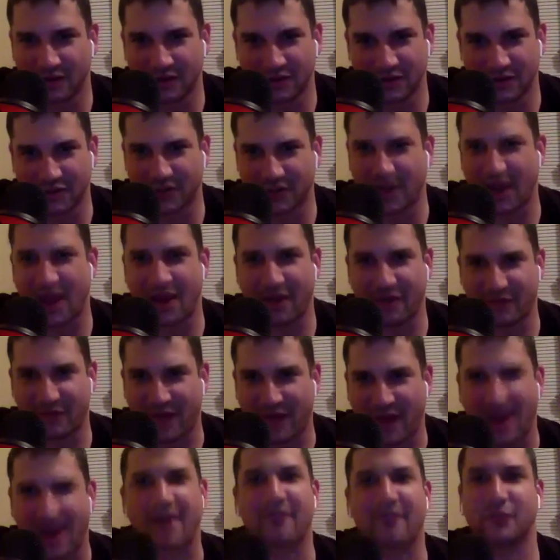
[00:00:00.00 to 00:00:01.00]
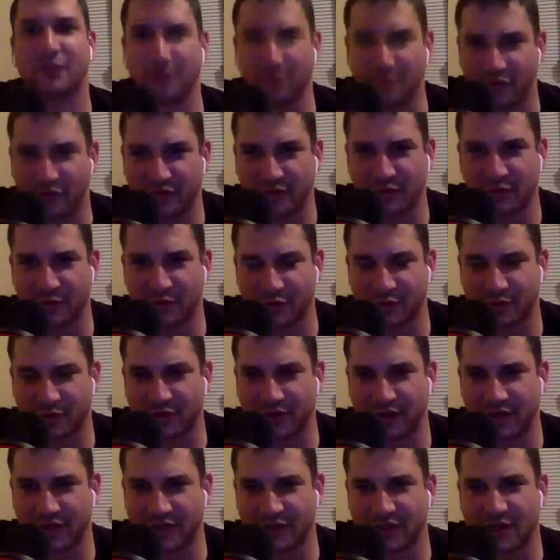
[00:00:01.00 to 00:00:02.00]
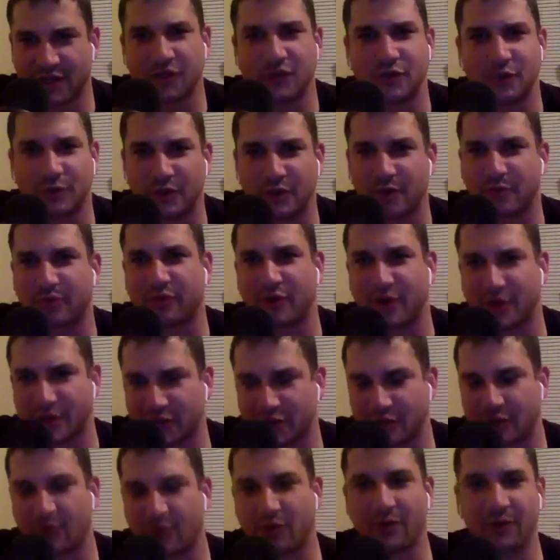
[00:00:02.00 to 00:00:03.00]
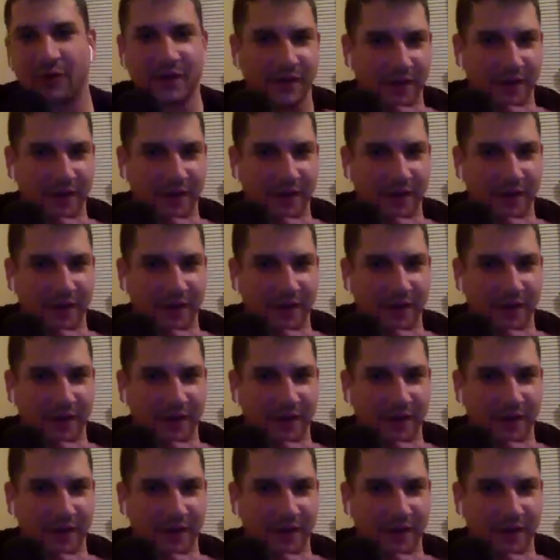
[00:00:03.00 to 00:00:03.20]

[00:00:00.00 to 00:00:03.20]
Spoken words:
staff after the movie was released, and doing the press tour,